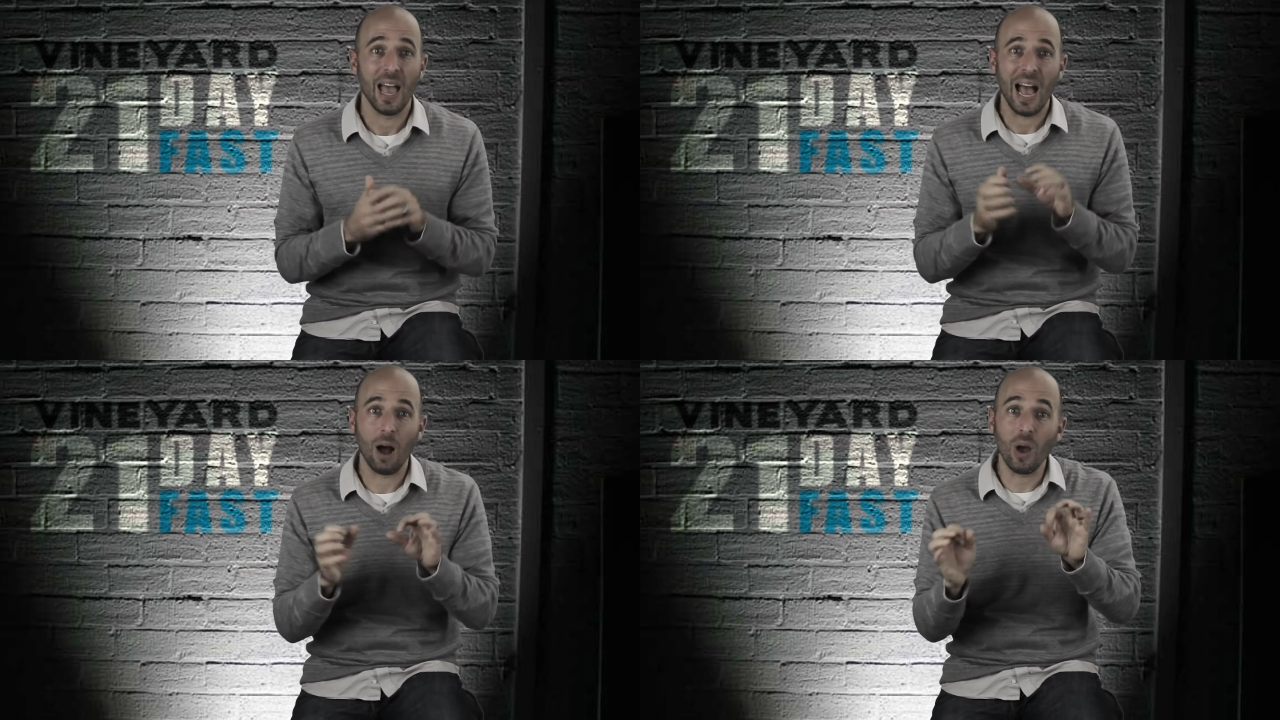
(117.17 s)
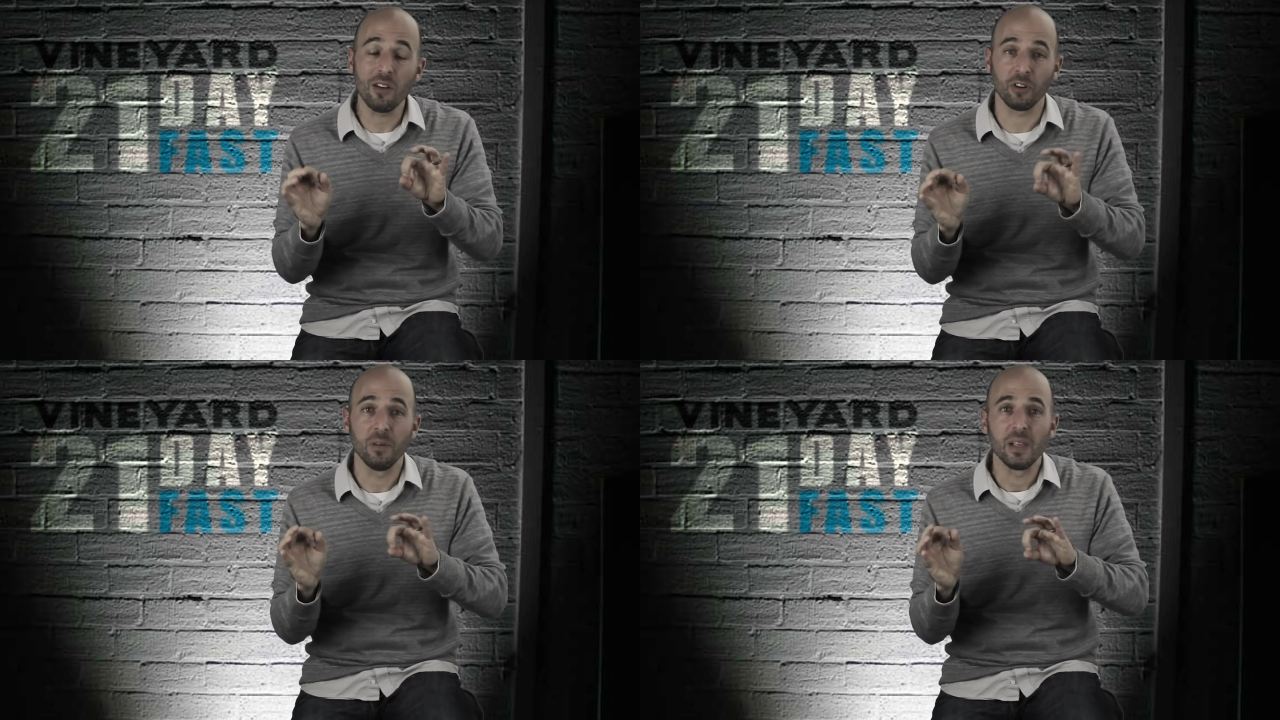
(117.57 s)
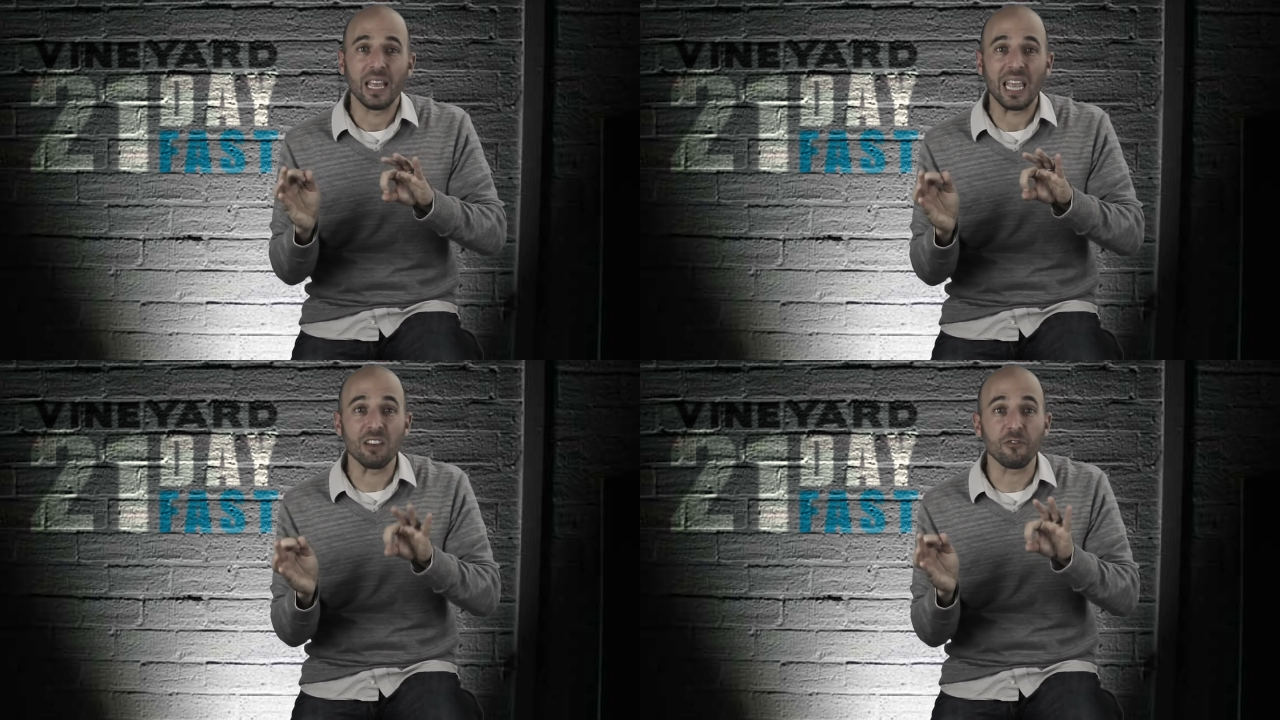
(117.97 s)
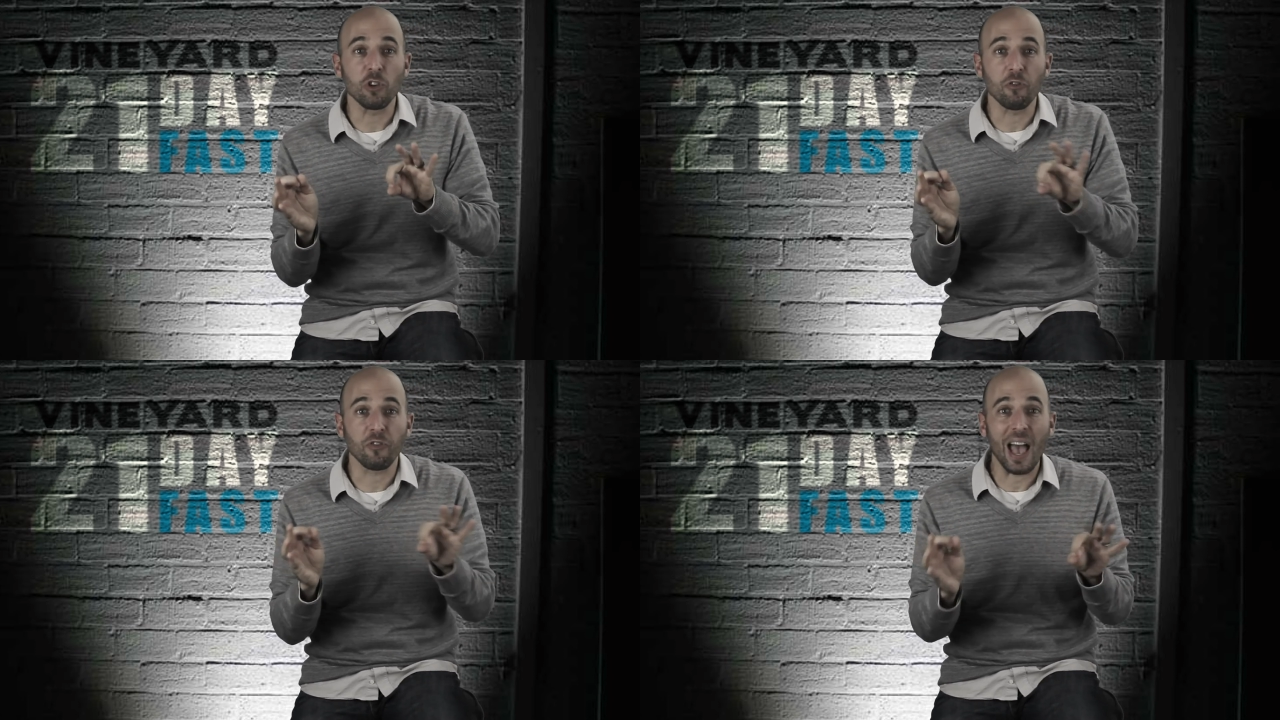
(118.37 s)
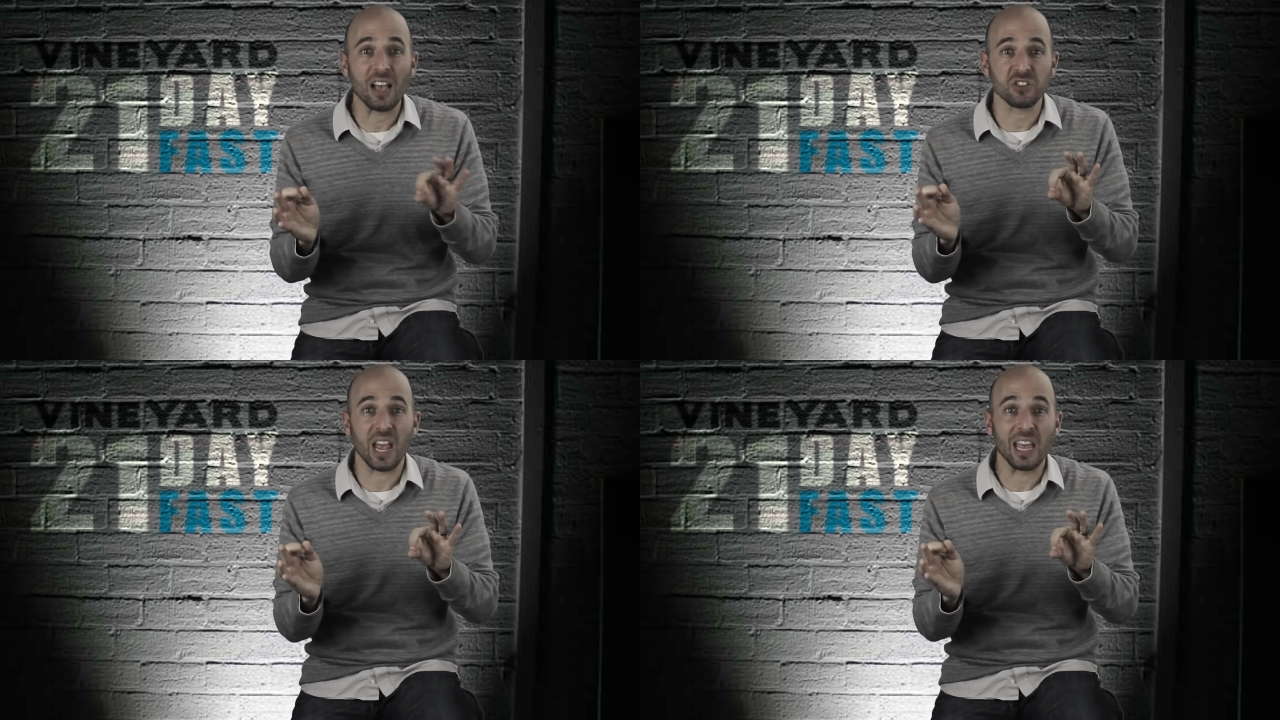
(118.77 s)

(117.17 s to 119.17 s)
However, if you fast